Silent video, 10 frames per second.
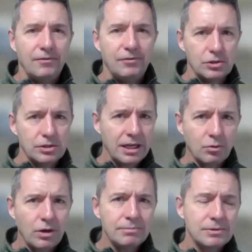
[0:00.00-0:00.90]
If you're saying it
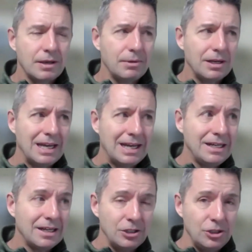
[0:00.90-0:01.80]
ramps up at
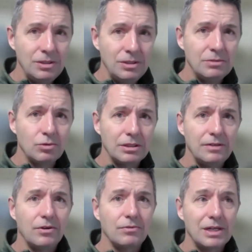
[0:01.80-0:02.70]
night and you need
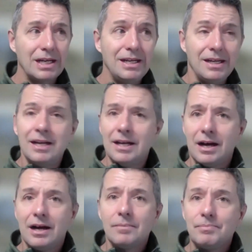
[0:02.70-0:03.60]
relief overnight,
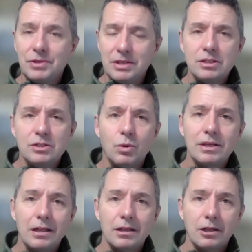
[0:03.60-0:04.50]
this is
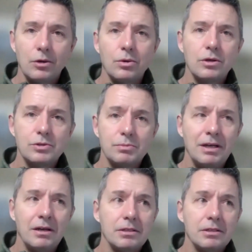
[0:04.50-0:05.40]
where that lower dose
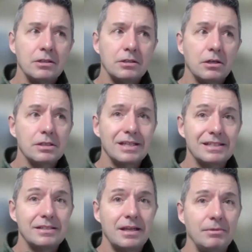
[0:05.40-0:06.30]
may not cause
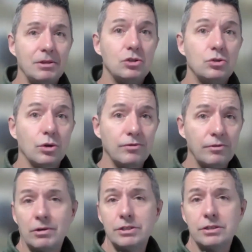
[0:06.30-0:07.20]
that same
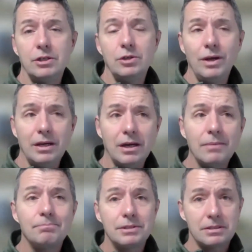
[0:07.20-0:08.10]
endorphin rush that you wake
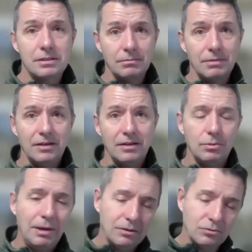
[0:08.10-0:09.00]
up, but still may give
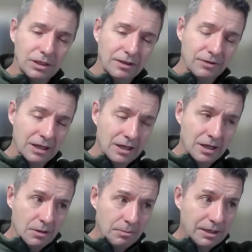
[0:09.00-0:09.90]
you pain relief.
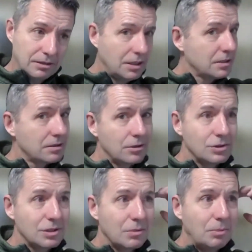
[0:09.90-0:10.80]
But yeah, there
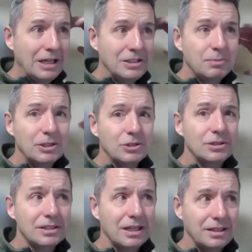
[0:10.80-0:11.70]
was a pain
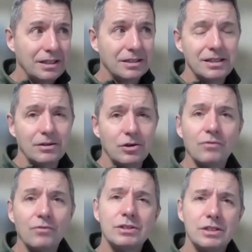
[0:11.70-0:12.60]
specialist at the LDN
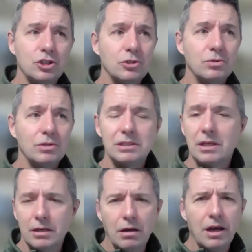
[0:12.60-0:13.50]
conference in June. He's
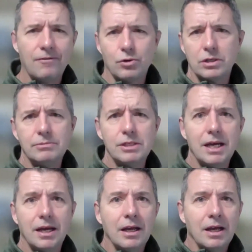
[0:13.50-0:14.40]
like, oh yeah, four times a
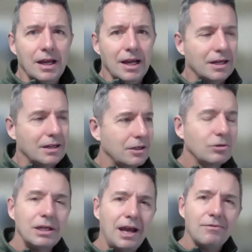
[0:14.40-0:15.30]
day. And
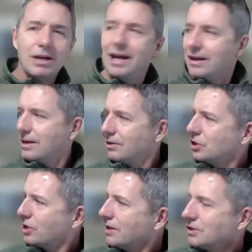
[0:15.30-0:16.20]
literally every head
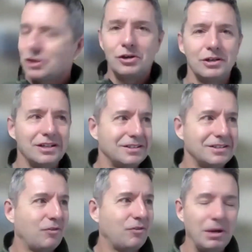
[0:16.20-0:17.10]
kind of turned
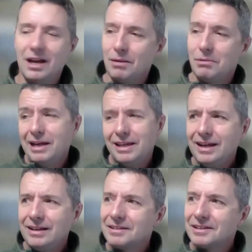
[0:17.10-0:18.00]
except for me. And I'm like,
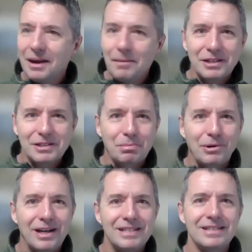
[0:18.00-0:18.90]
yeah, I'm not
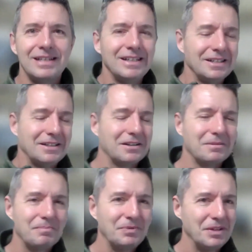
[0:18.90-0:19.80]
surprised.
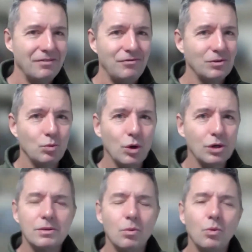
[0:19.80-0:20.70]
If it
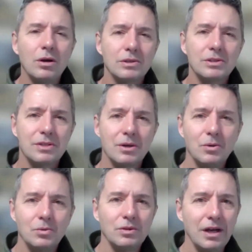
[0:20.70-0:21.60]
works, it works.
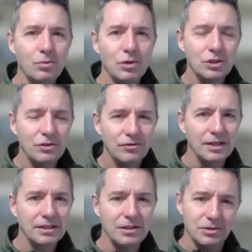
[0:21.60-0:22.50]
So I want you to
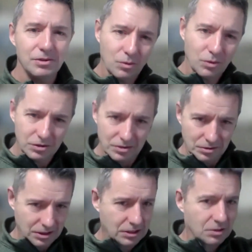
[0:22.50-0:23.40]
find the dose that
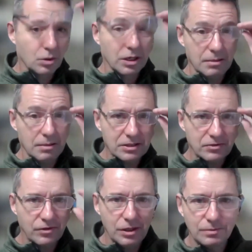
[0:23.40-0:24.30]
works, that's working
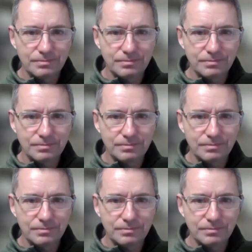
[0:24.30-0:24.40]
best for